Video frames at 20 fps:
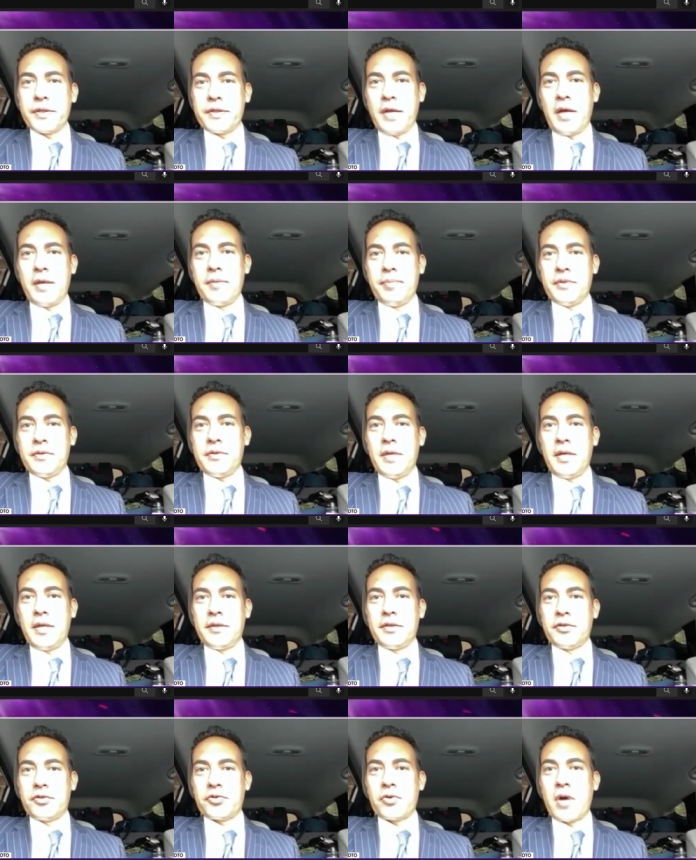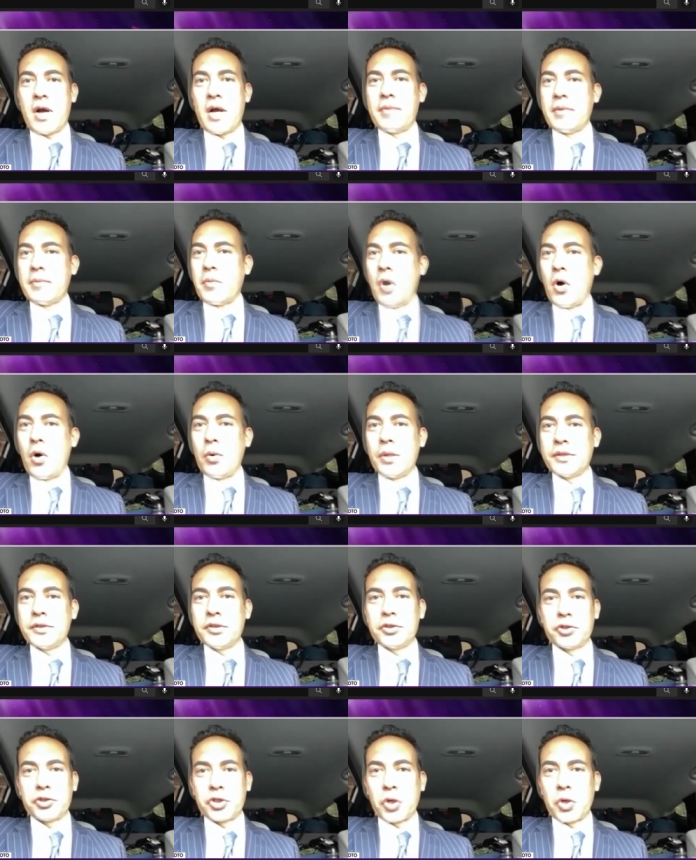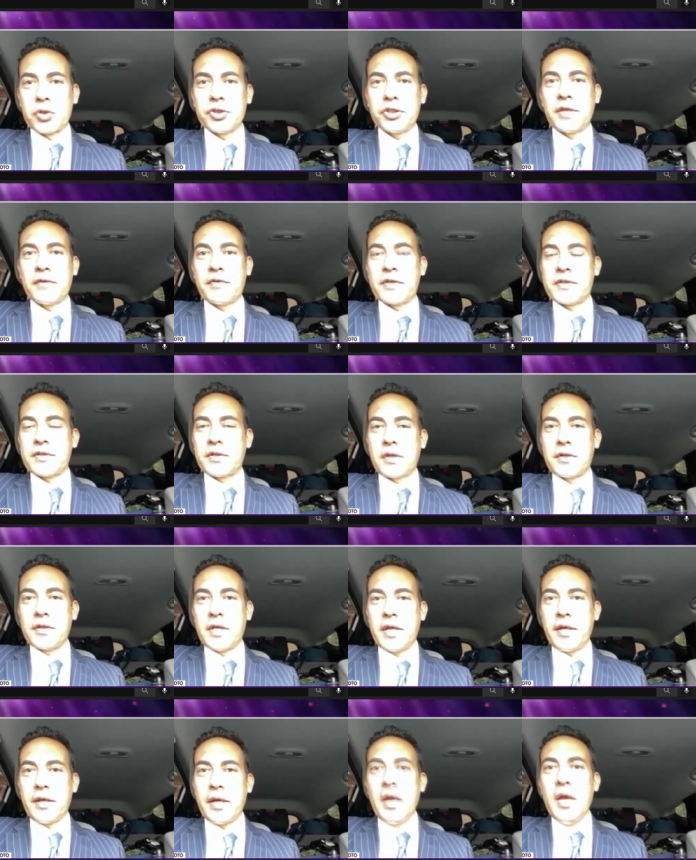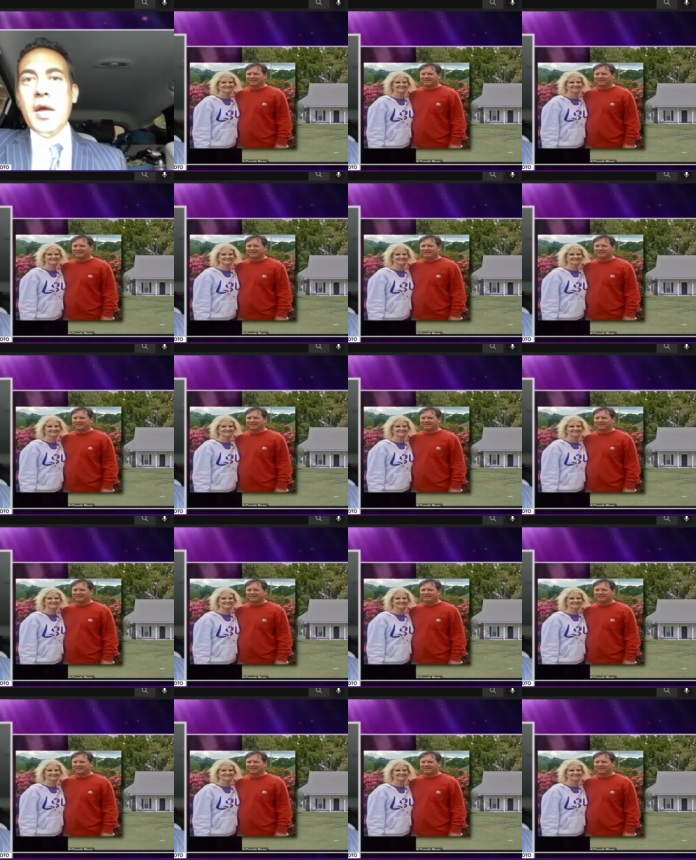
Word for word: type, as they describe them, always in church every Sunday.